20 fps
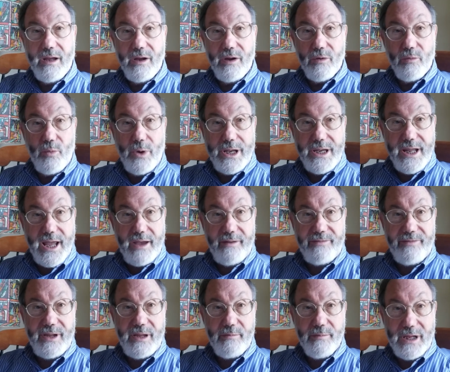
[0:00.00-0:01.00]
When
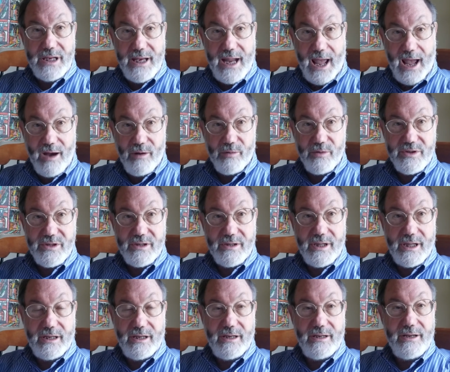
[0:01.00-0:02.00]
Yefim announced
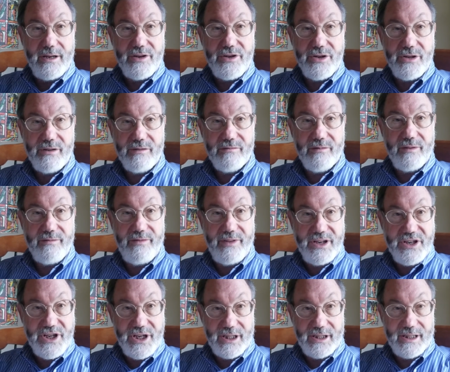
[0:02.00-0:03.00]
that additional
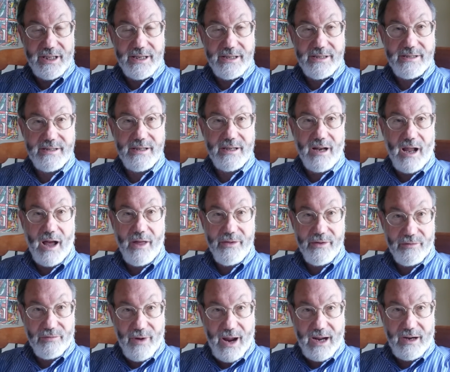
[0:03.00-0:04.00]
revision lists and other
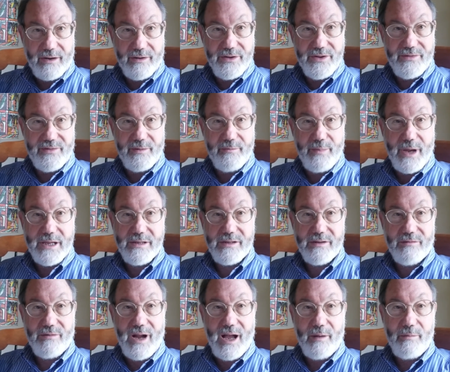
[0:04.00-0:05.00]
records from
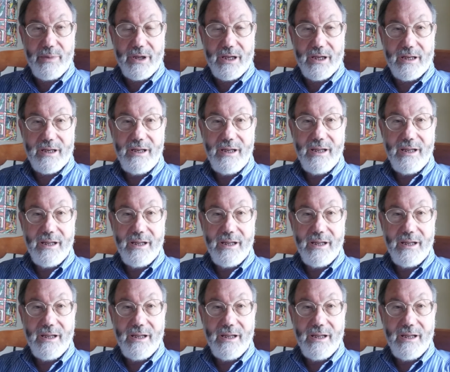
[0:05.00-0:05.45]
Bessarabia